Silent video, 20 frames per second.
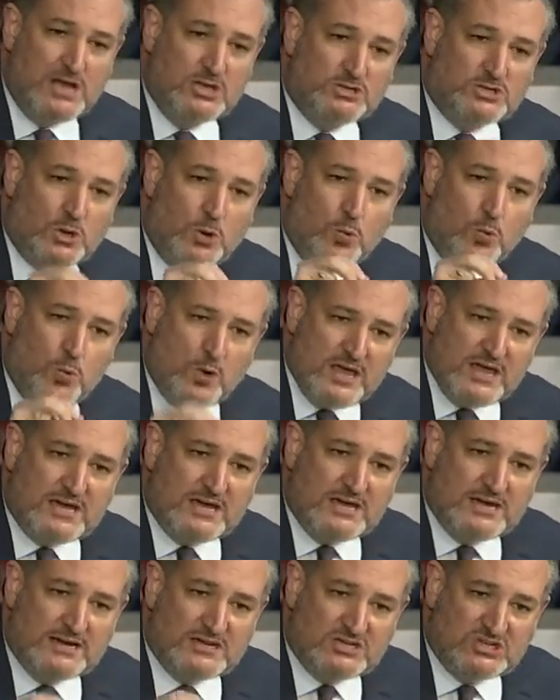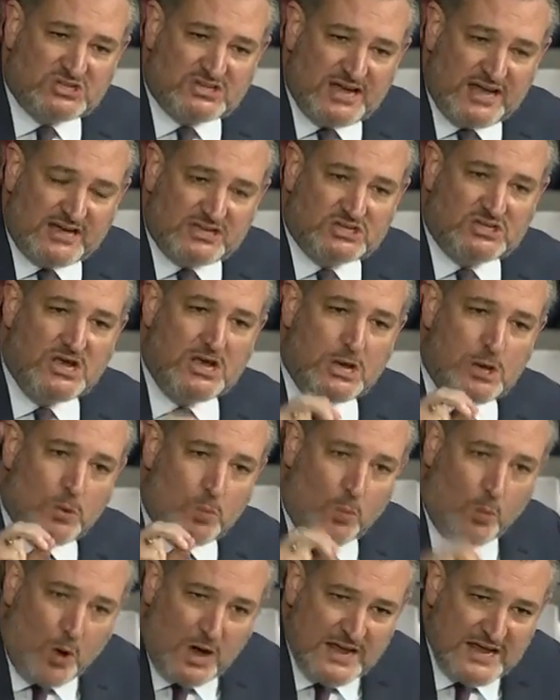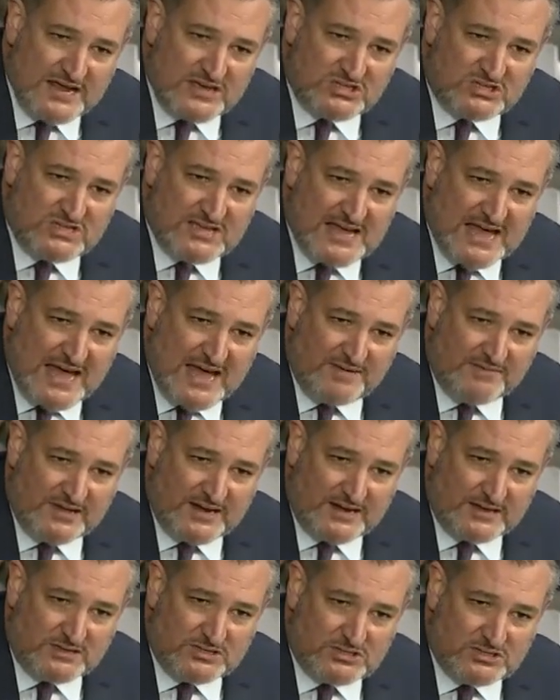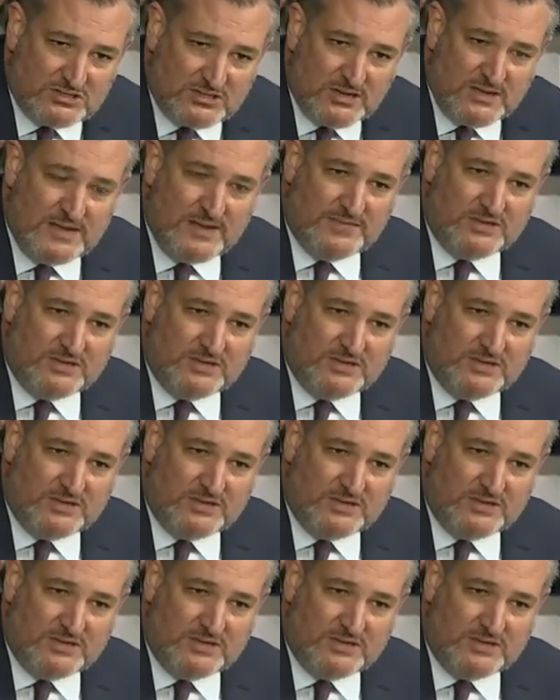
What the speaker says: so we can assess what is the evidence,